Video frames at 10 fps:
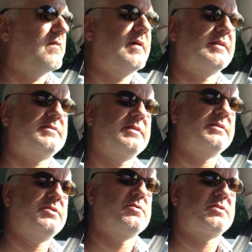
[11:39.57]
that uh,
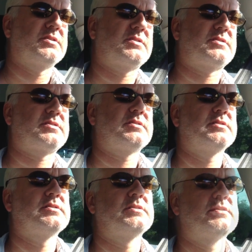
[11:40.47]
uses
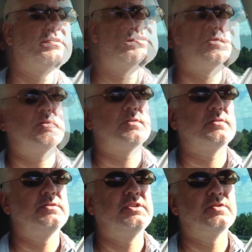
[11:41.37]

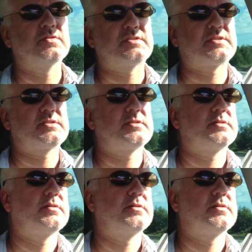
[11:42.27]
news